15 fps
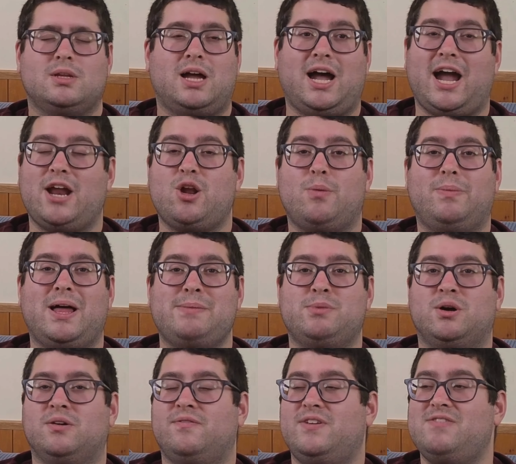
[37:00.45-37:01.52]
I don't blame her.
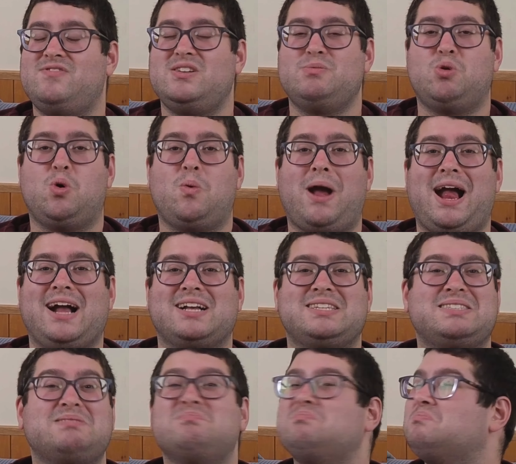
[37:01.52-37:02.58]
50 more
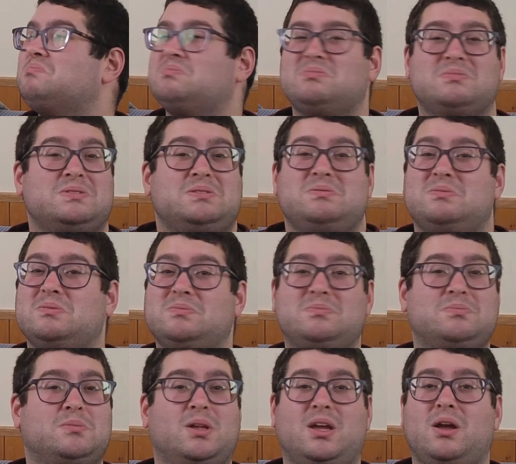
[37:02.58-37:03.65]
whacks.
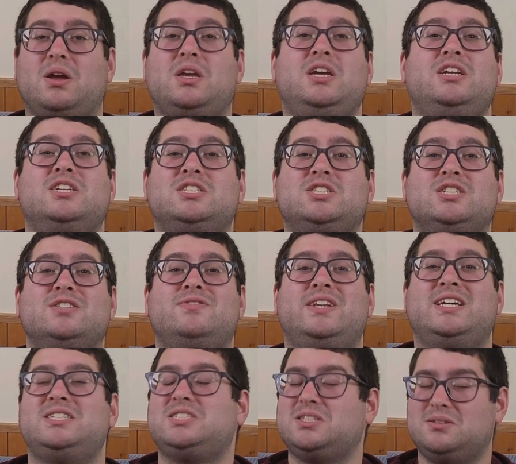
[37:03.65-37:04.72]
He deserved
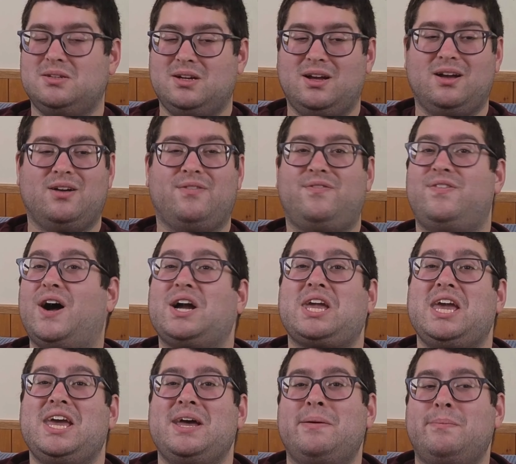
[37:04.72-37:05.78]
it. Fuck
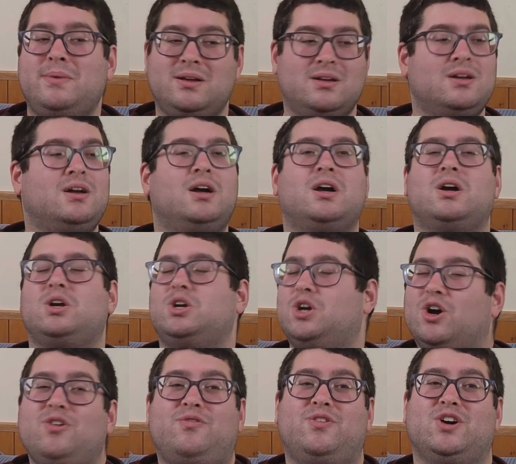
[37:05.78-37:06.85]
him.
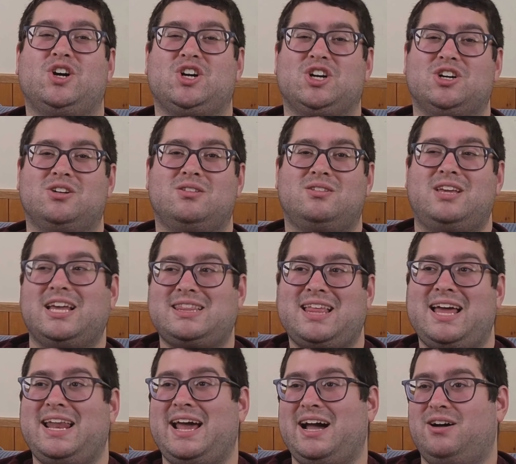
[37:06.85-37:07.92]
Good for her. Get
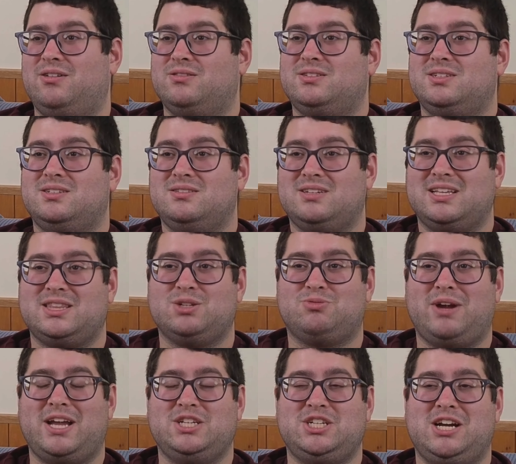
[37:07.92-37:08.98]
that out. Get the
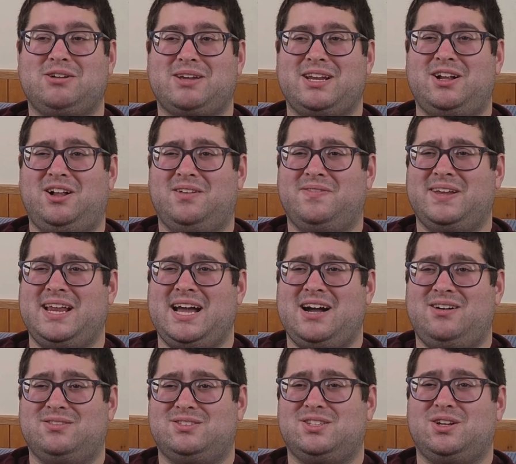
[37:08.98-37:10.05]
rage out. Get all of it
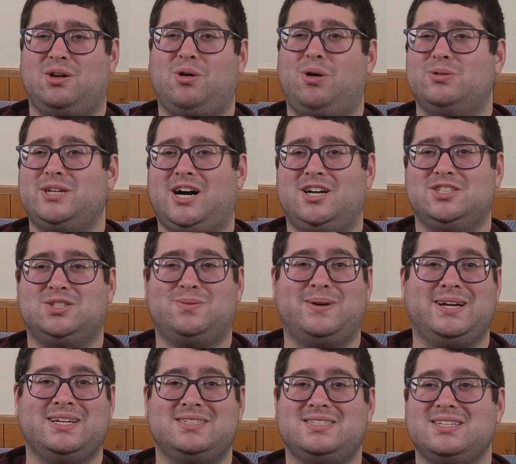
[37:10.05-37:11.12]
out so you don't hold on to
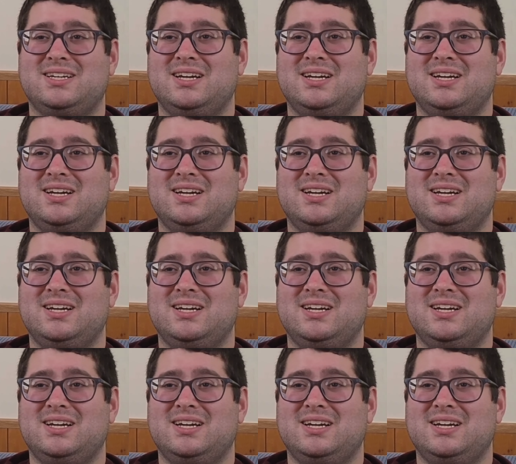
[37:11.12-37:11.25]
it.